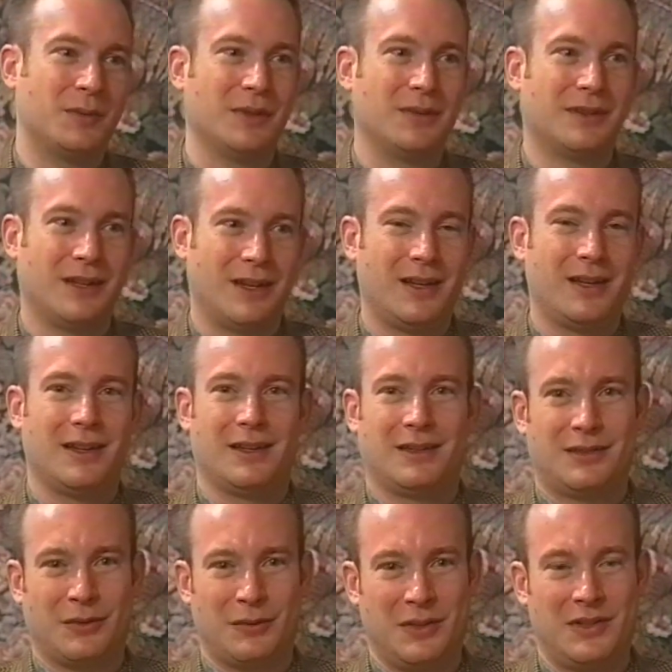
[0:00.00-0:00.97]
But
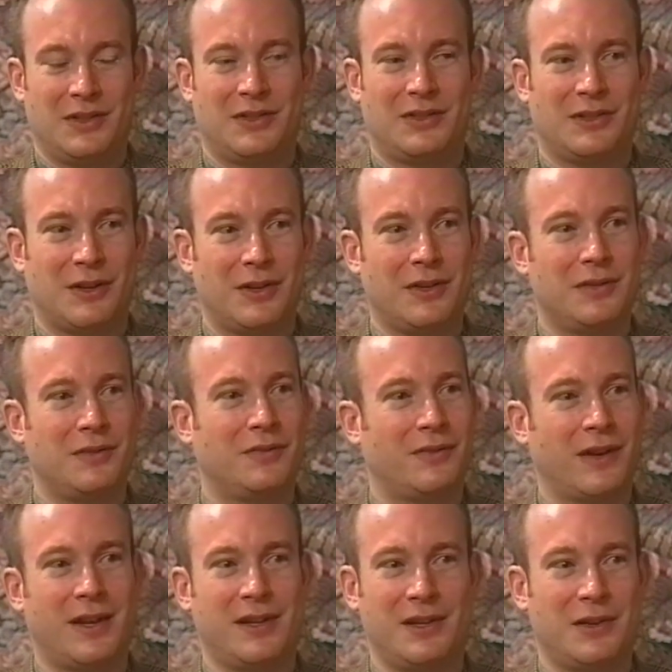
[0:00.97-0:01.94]
so we just started
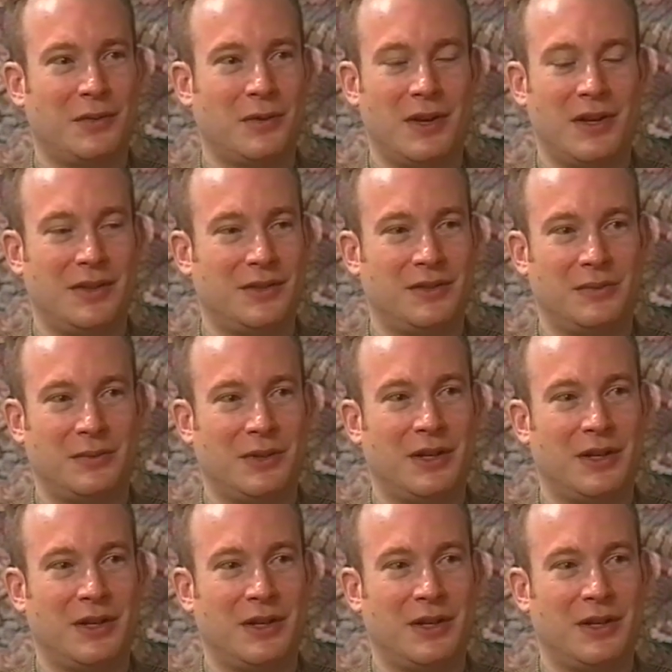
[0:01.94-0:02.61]
finding ways,